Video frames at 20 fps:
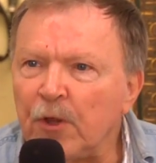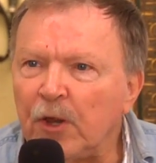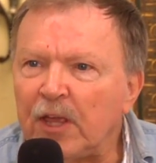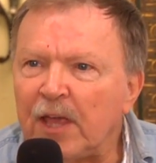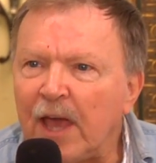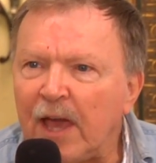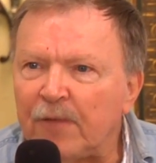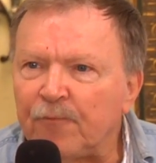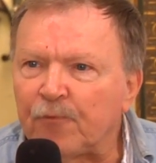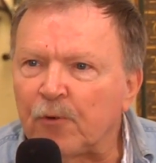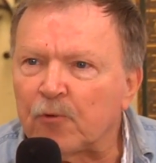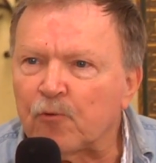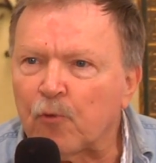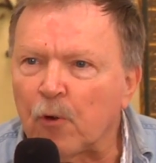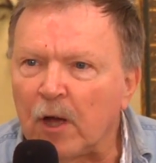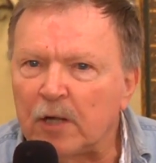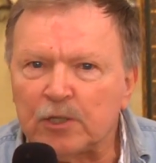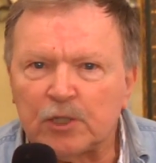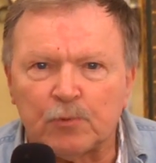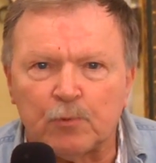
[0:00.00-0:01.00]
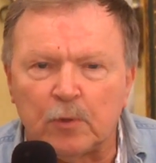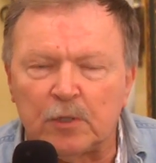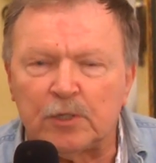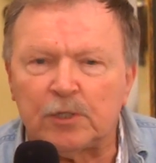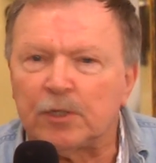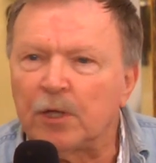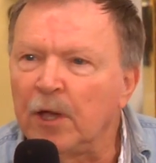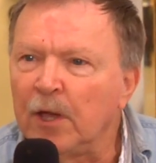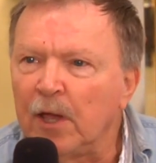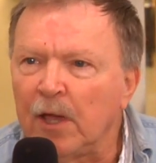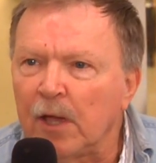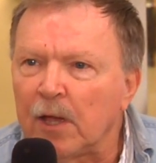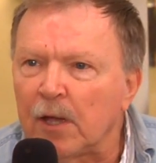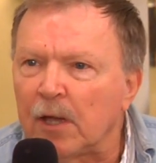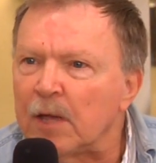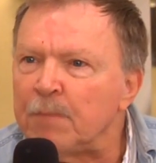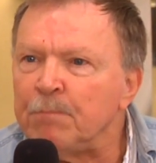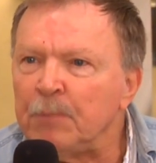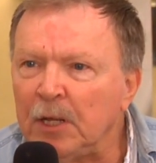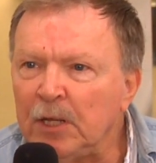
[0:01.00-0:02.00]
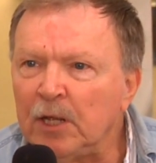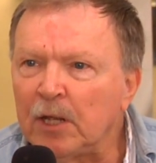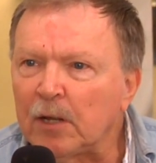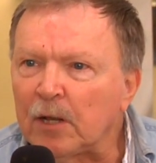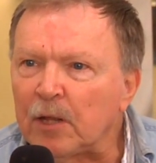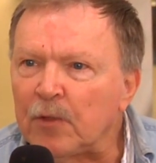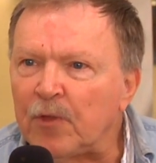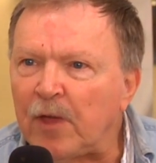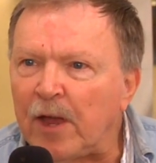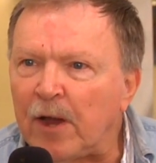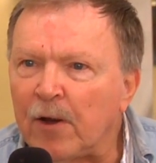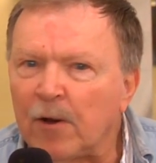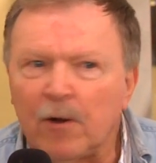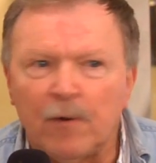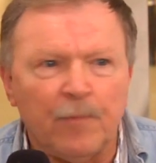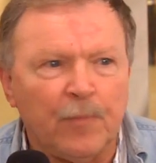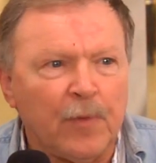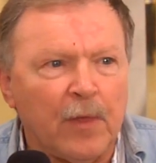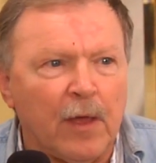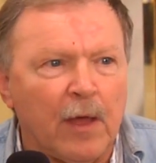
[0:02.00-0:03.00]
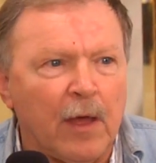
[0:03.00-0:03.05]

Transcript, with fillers: that he had for trust was immediately there.